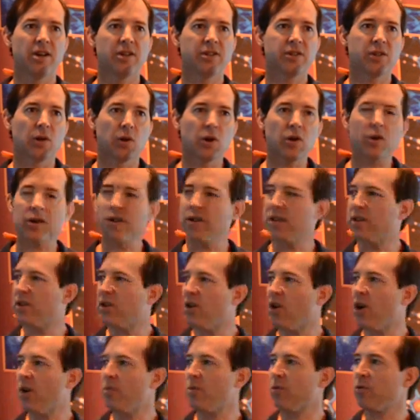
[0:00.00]
So a lot of the
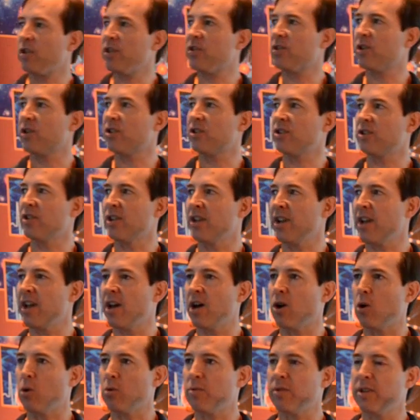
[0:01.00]
time, the researchers are
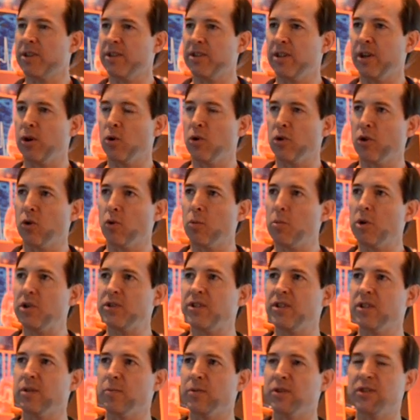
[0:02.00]
now, they're
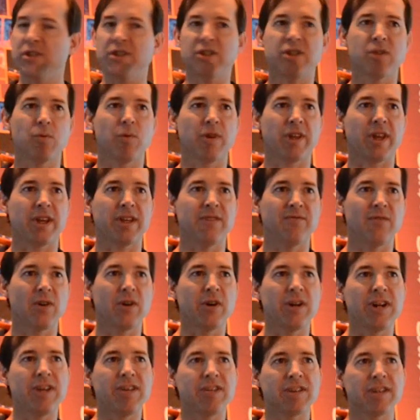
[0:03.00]
almost in a position where they can
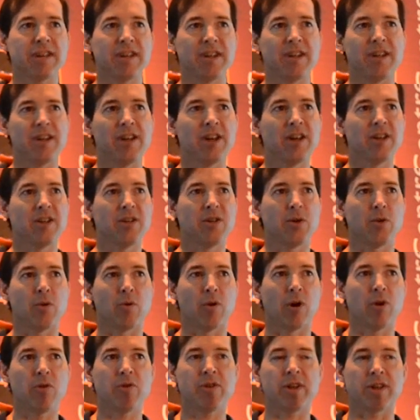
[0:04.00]
very easily do
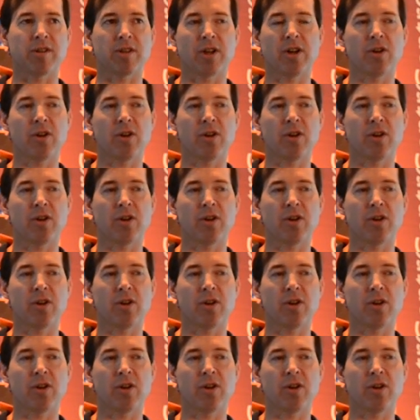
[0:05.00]
their own thing.